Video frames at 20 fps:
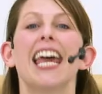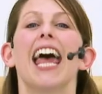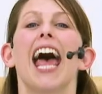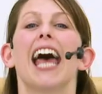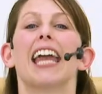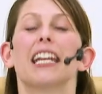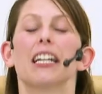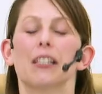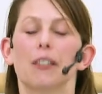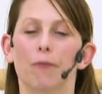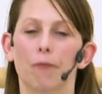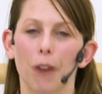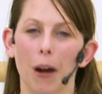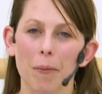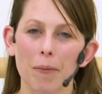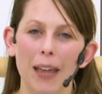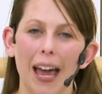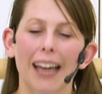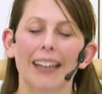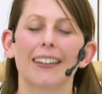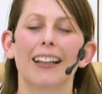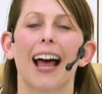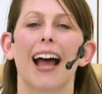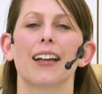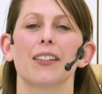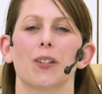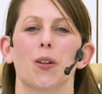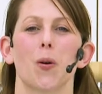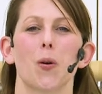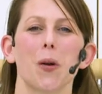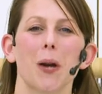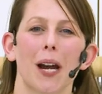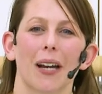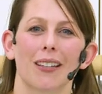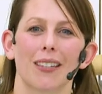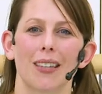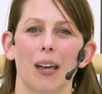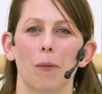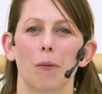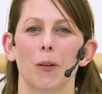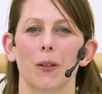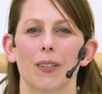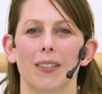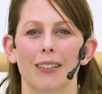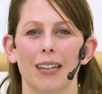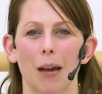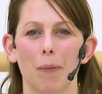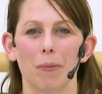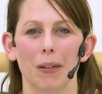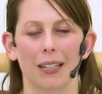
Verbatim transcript: And it's from that last chorus that we'll step